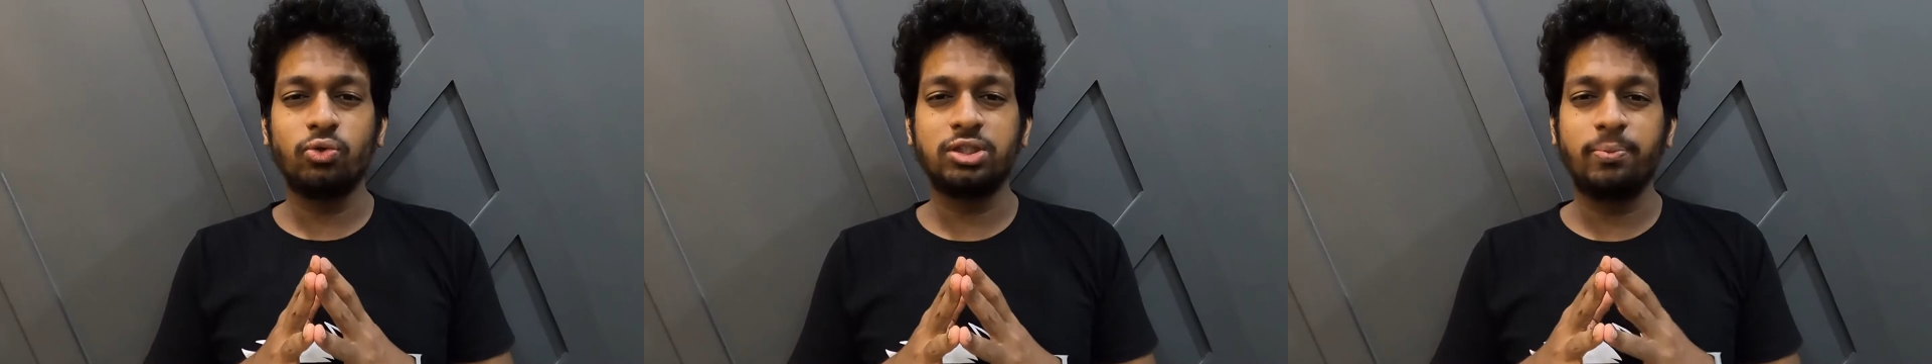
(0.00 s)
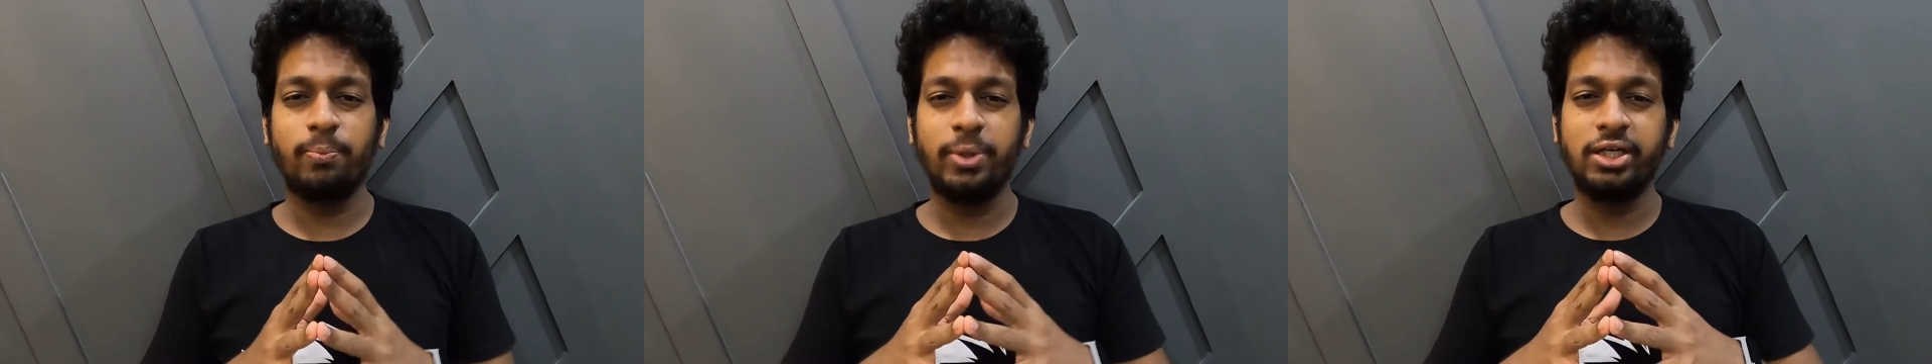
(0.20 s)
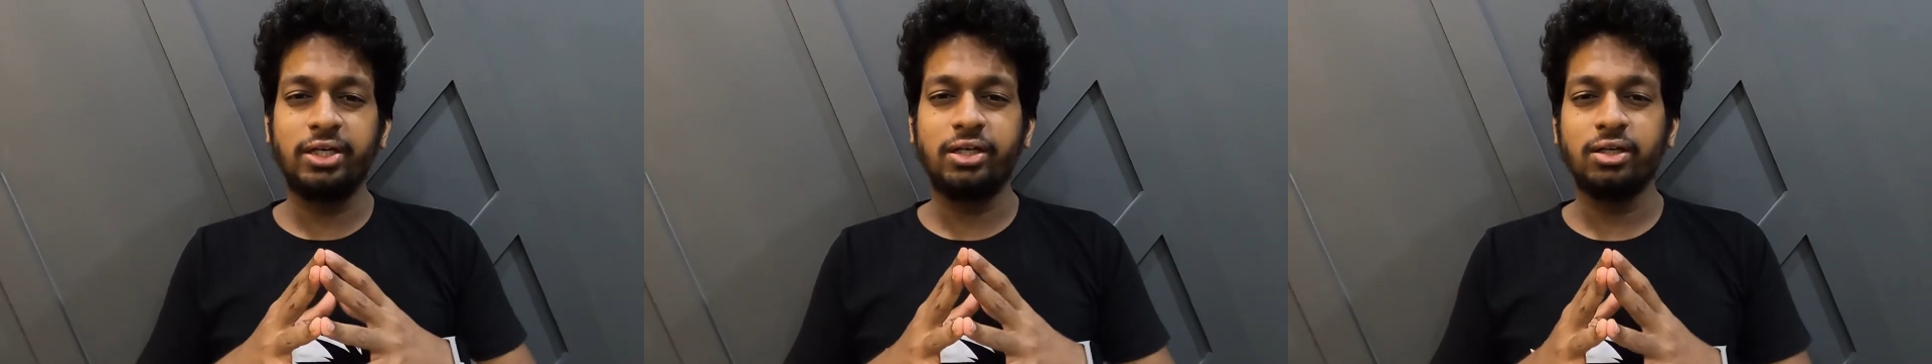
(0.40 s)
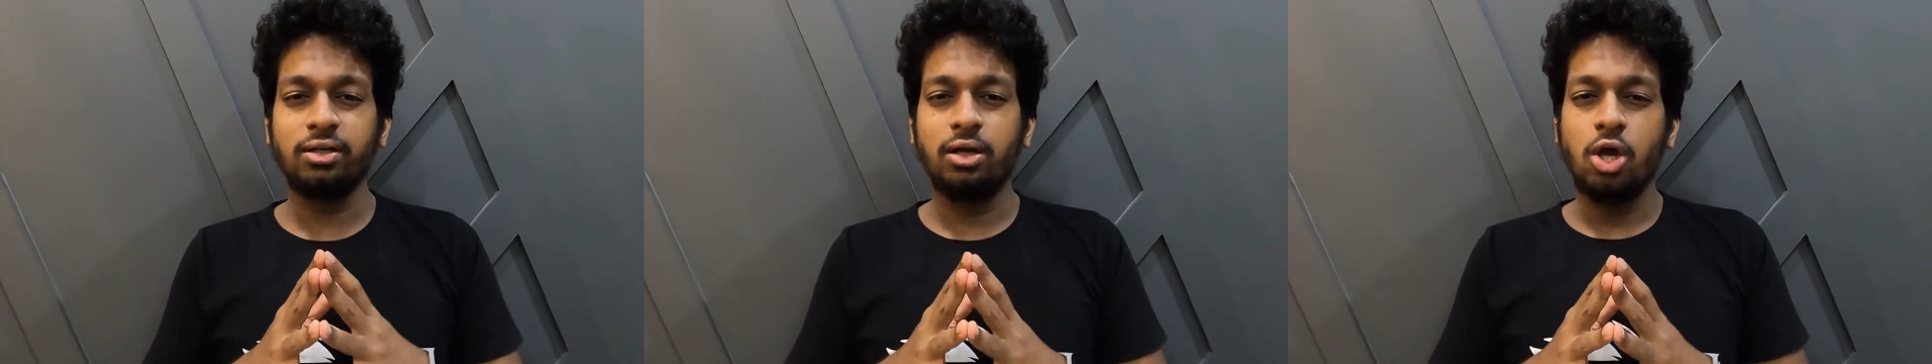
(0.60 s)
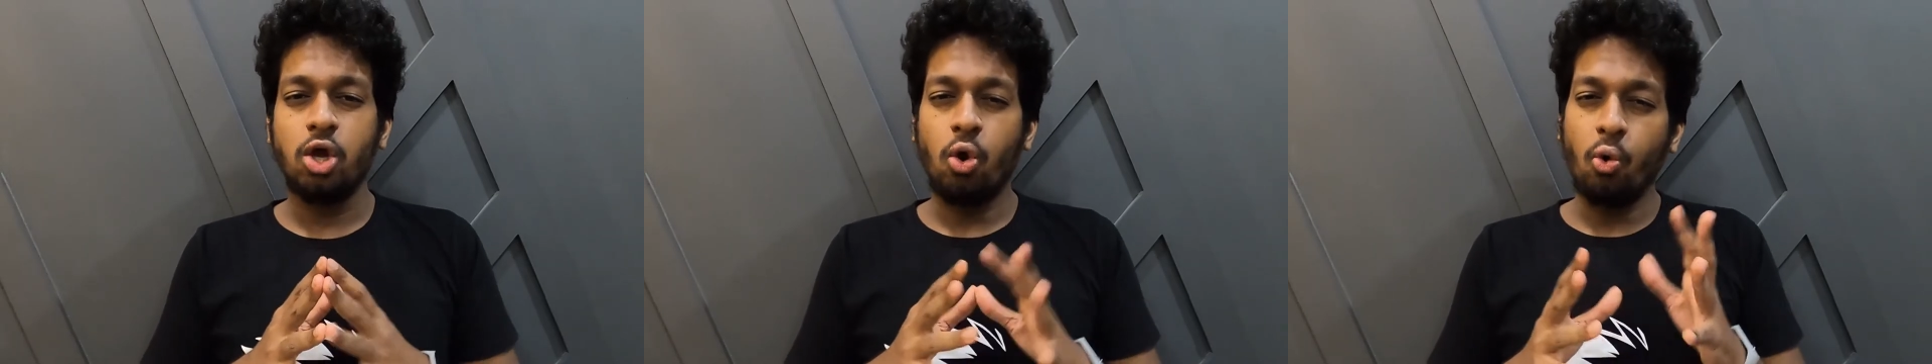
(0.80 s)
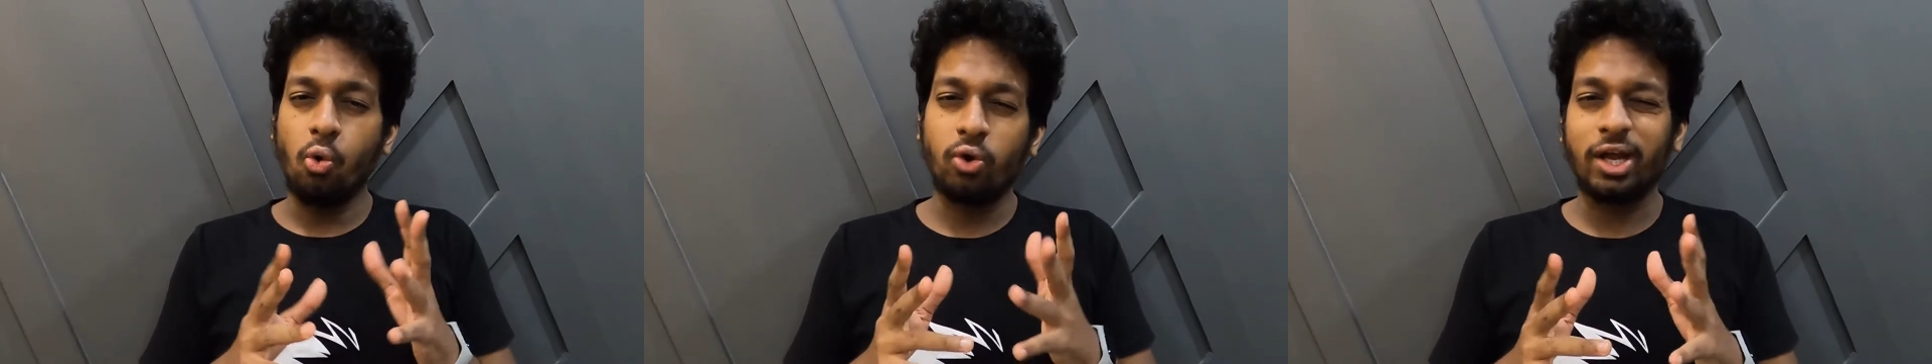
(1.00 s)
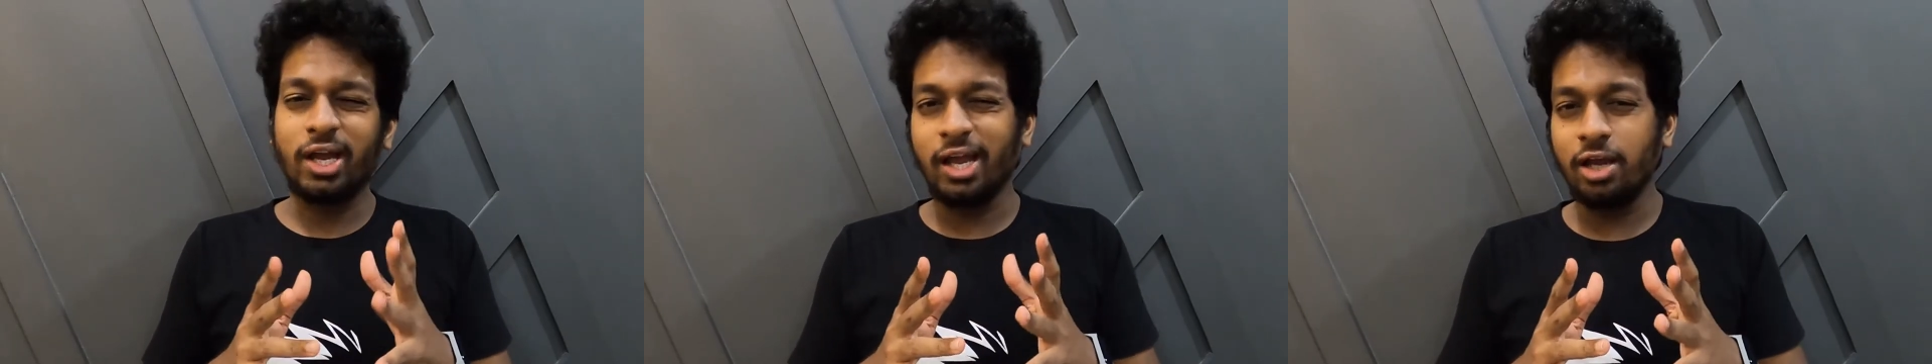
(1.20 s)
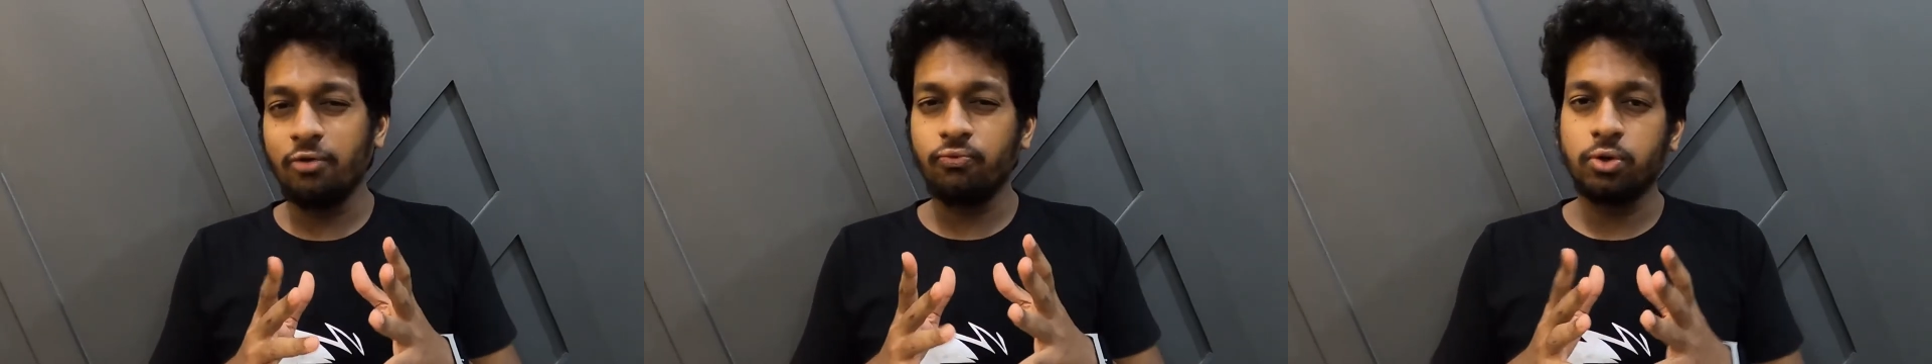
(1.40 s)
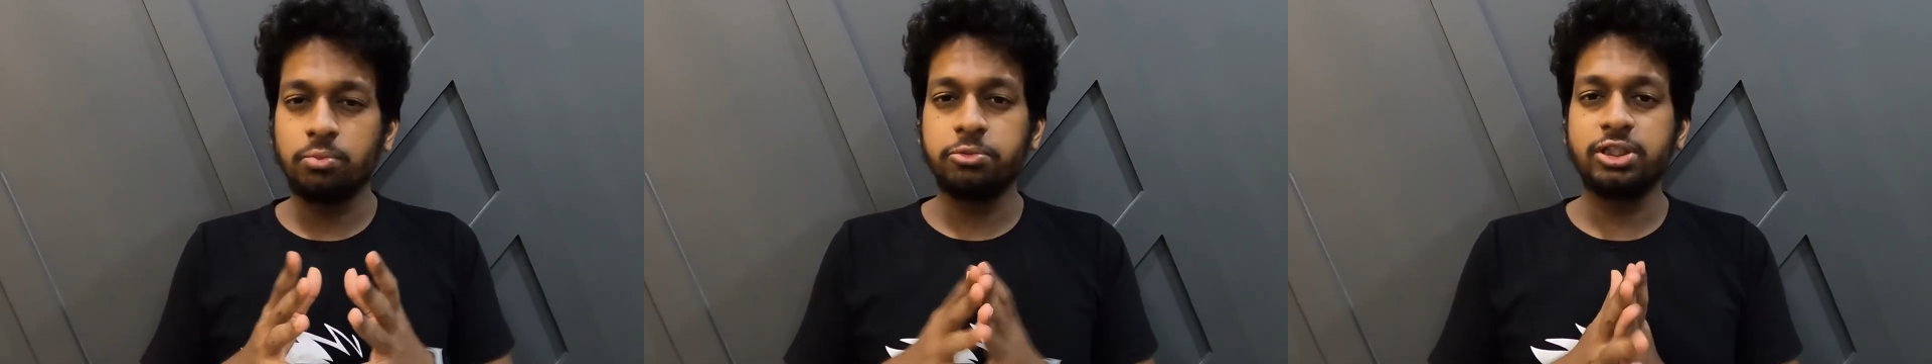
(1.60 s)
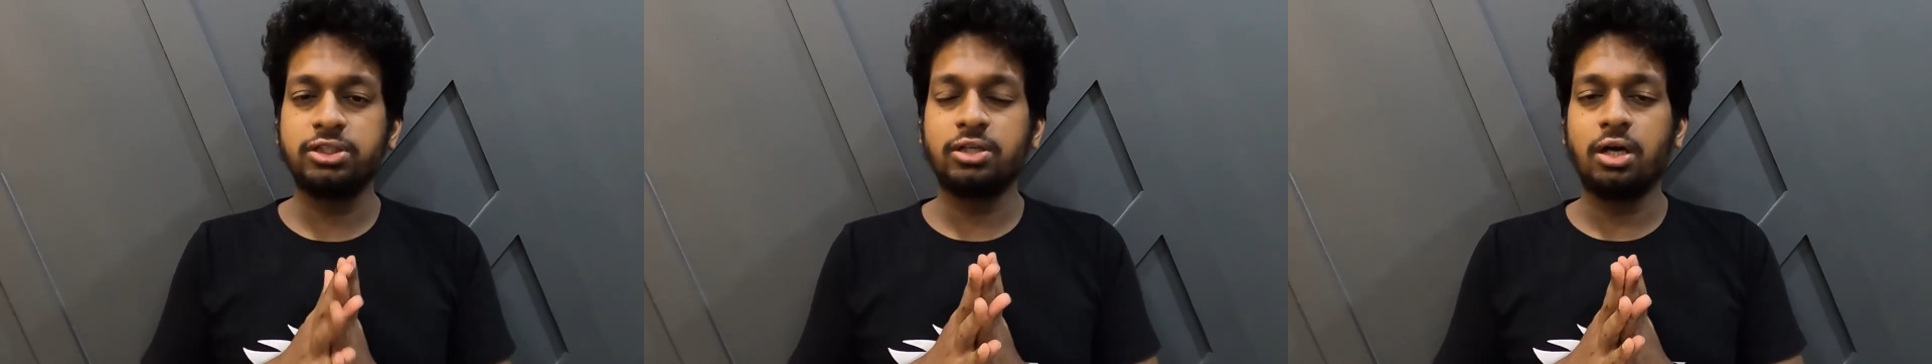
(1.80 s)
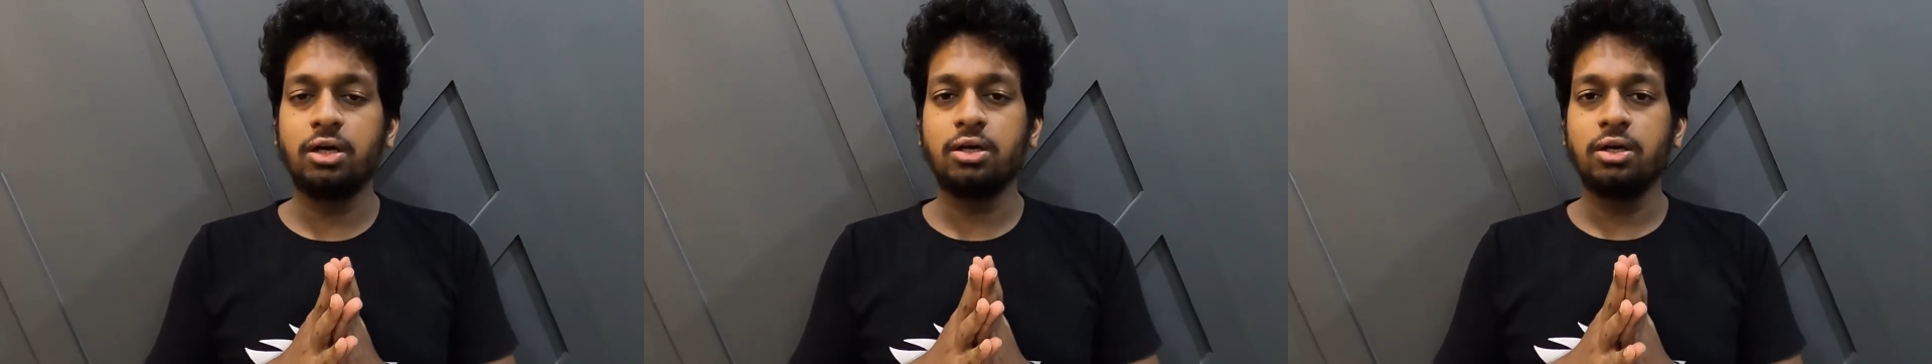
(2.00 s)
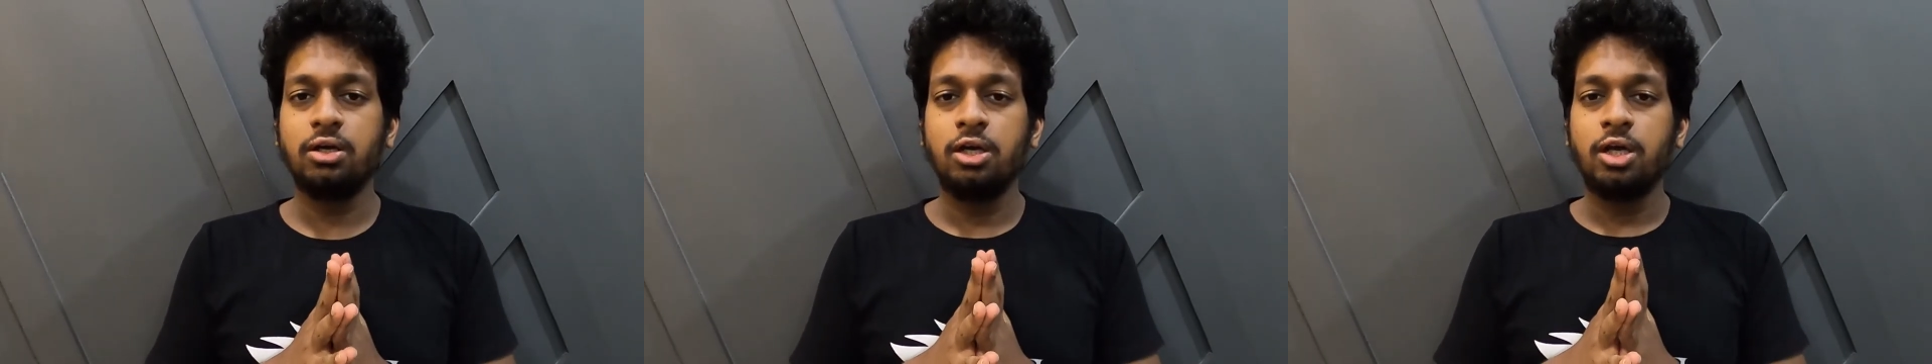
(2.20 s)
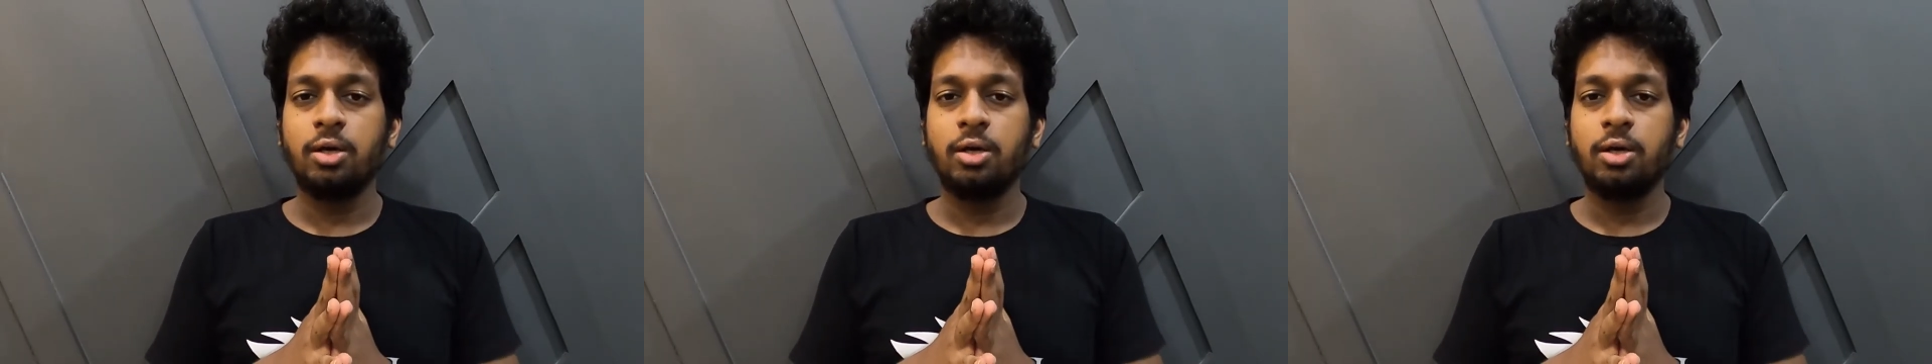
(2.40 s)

was a bit okay from the start,